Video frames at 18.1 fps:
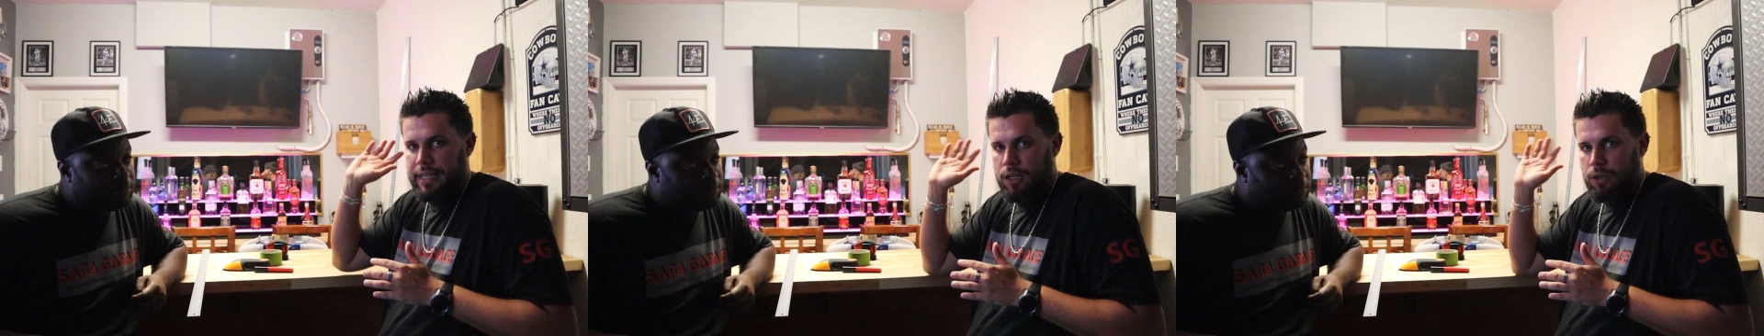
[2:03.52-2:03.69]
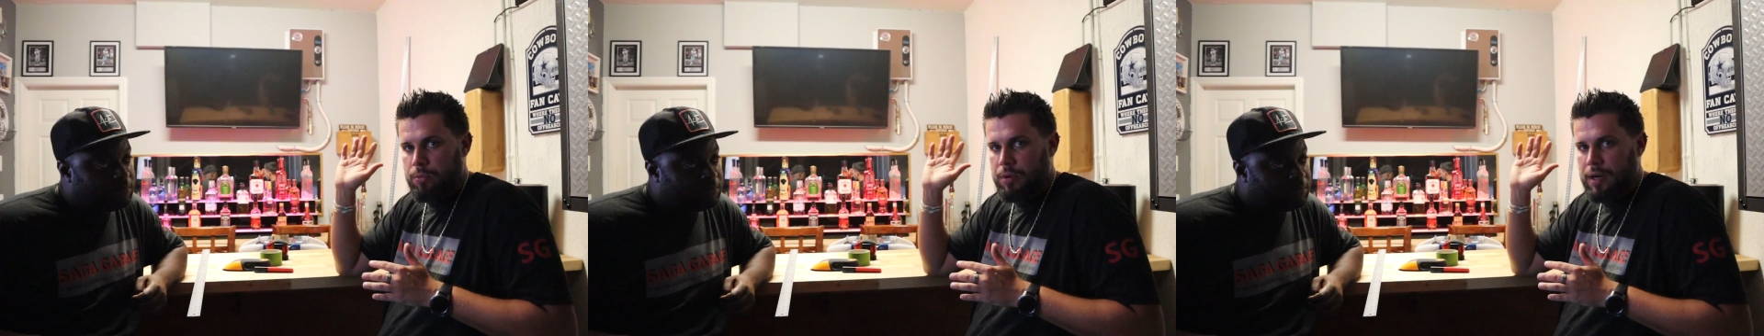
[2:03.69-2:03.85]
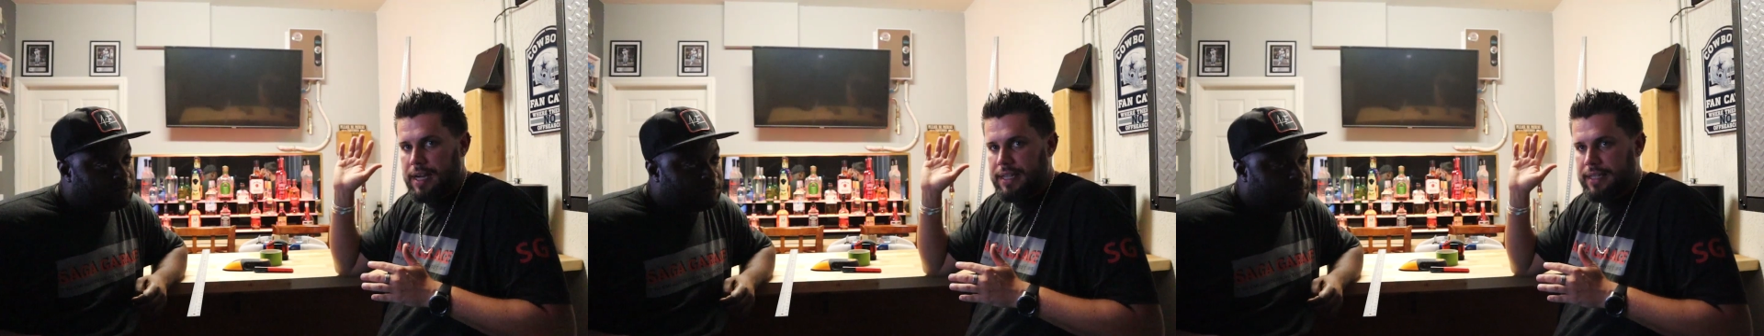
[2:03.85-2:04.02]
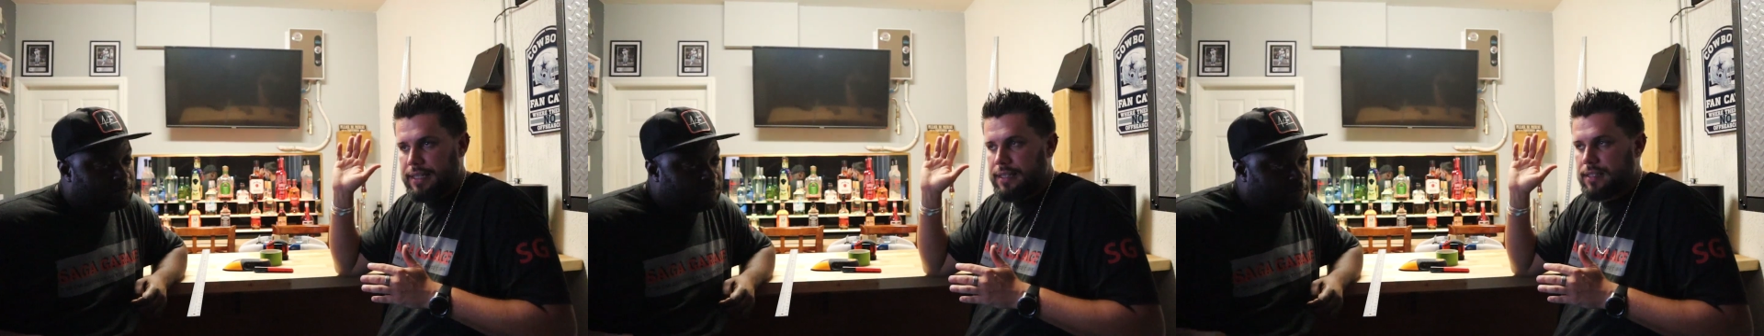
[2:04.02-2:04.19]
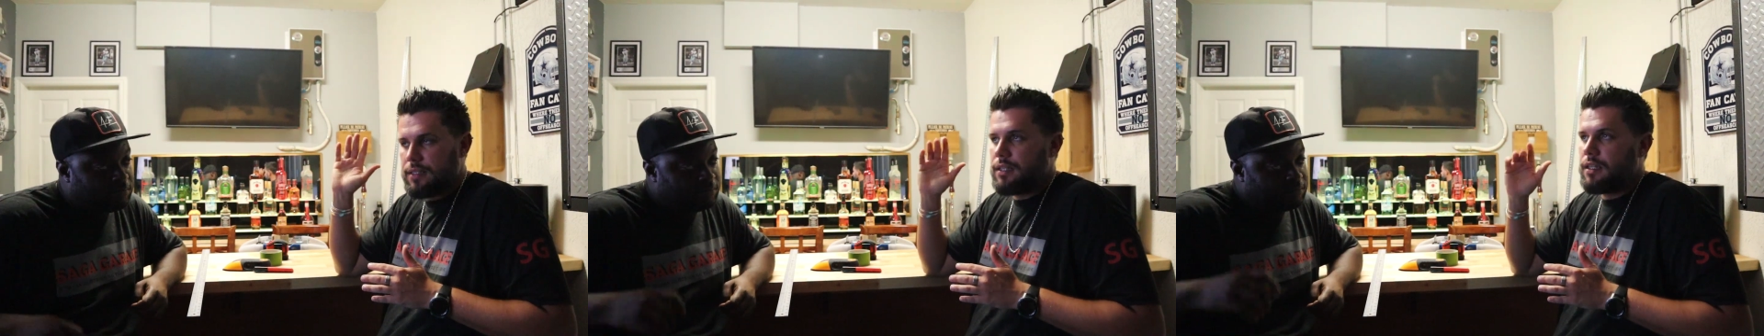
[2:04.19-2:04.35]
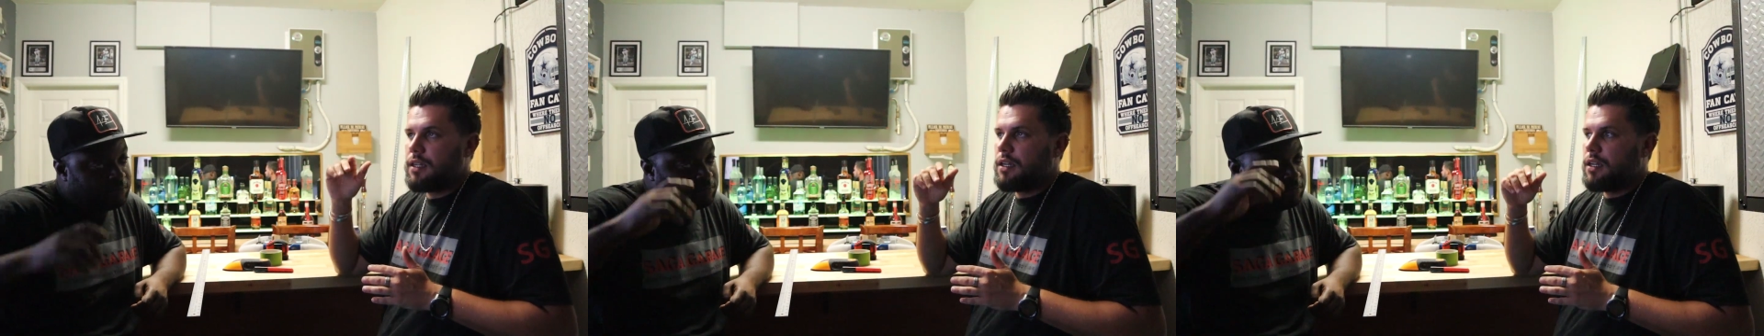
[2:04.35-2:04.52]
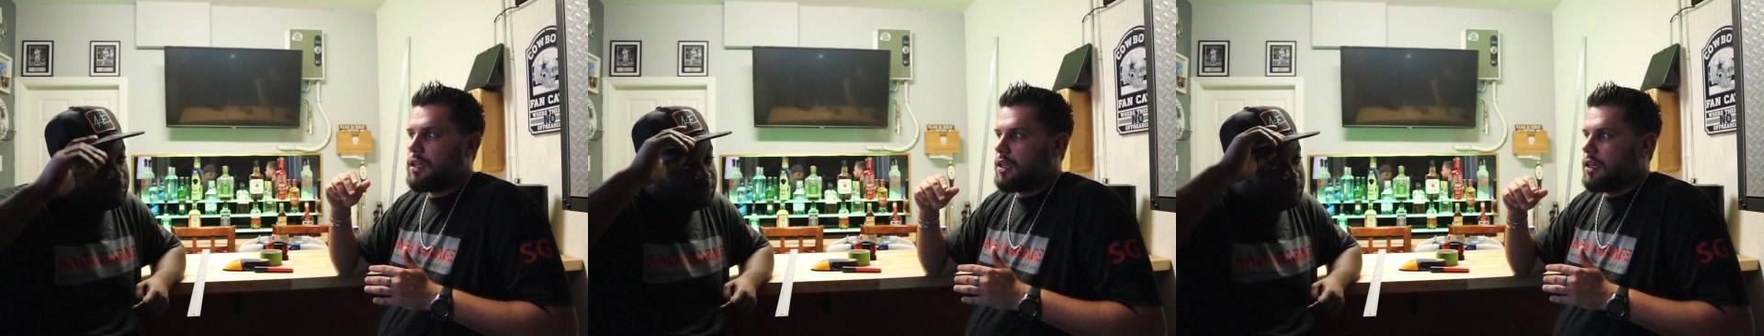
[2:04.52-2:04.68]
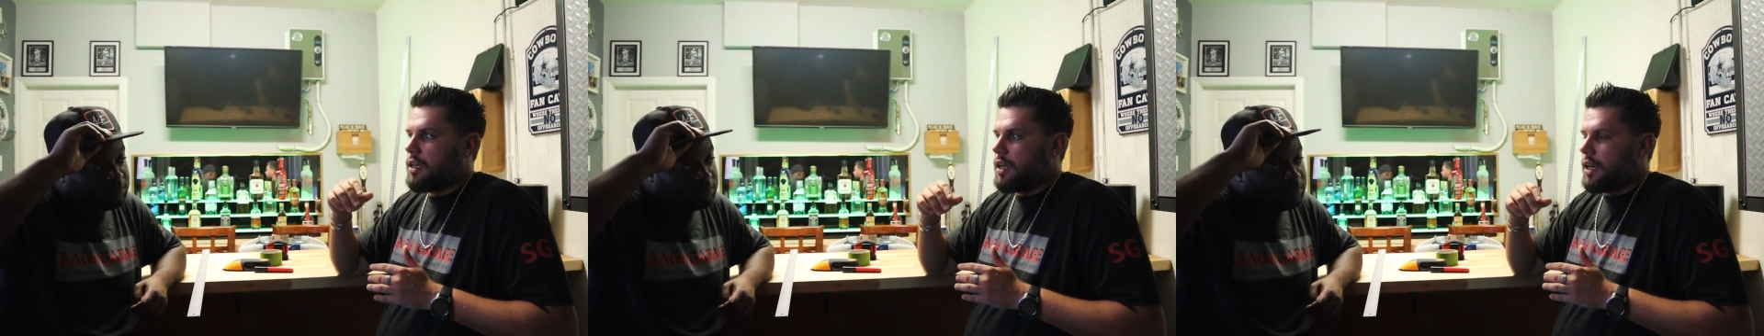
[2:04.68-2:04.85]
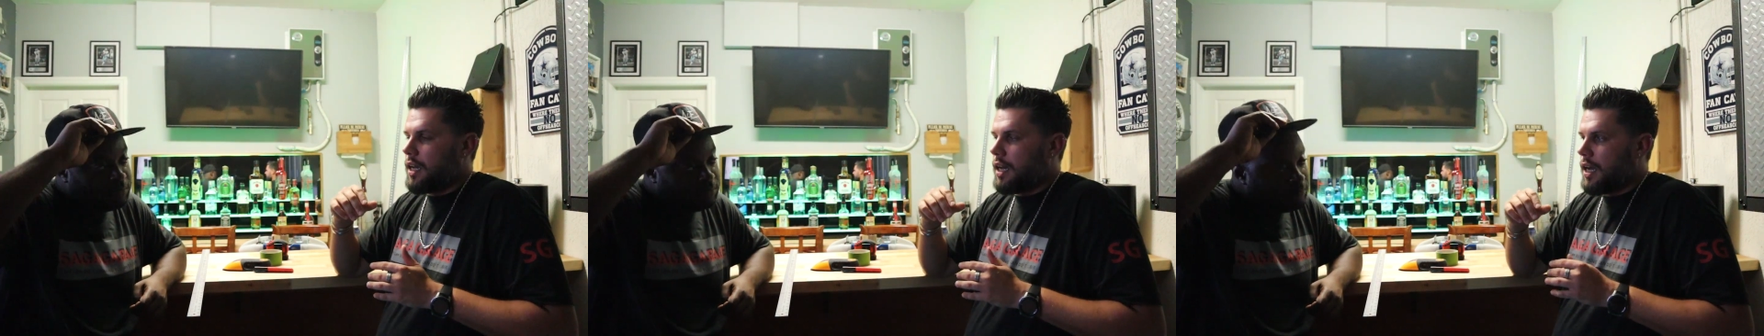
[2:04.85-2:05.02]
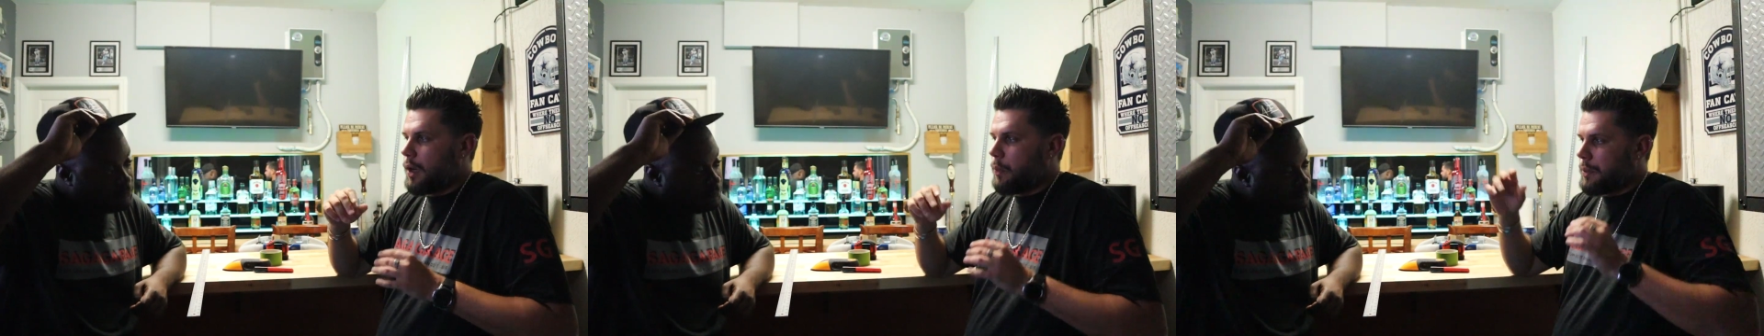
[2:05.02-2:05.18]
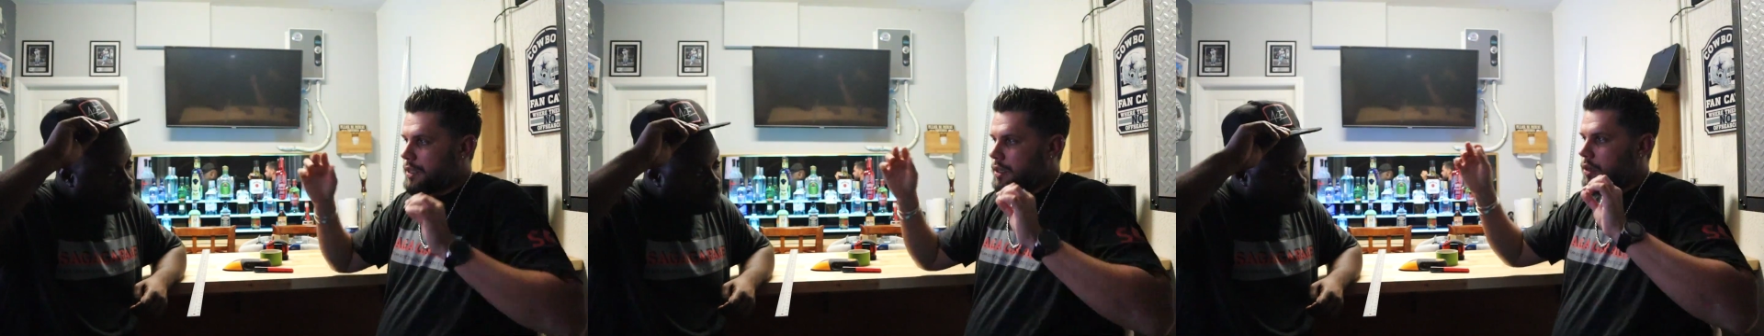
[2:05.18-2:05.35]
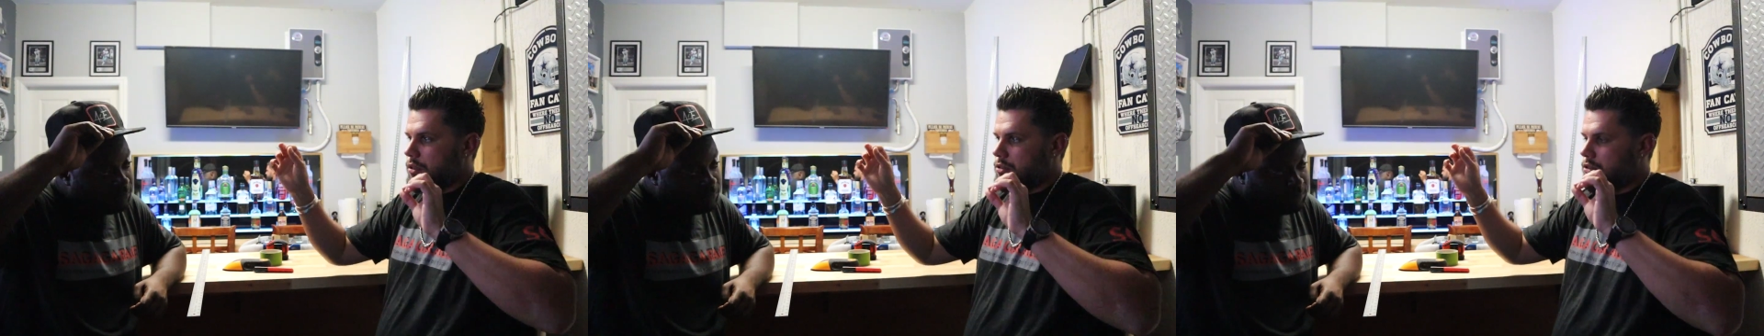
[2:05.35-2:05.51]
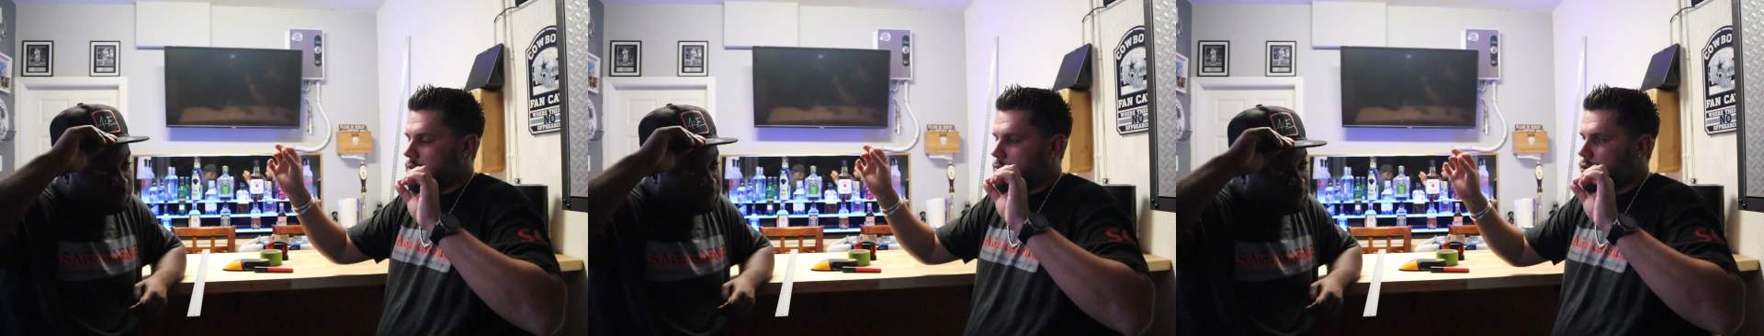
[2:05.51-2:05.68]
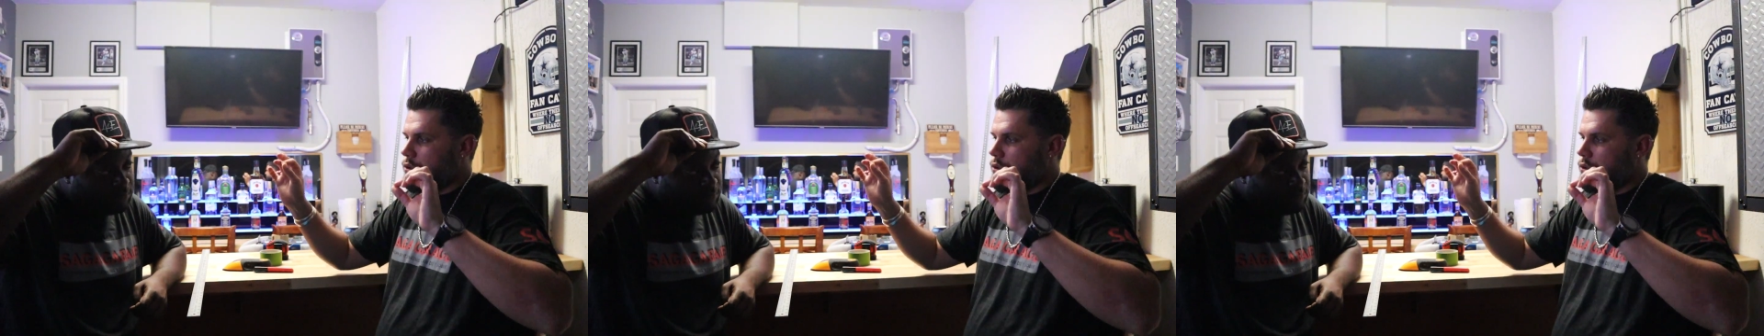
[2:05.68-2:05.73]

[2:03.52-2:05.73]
L bracket, we could also